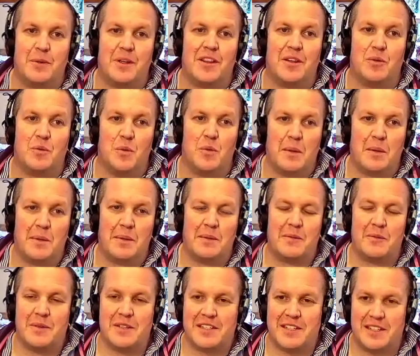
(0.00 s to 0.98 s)
but the
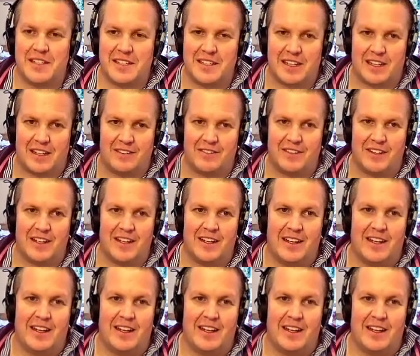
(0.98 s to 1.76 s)
woman was deceived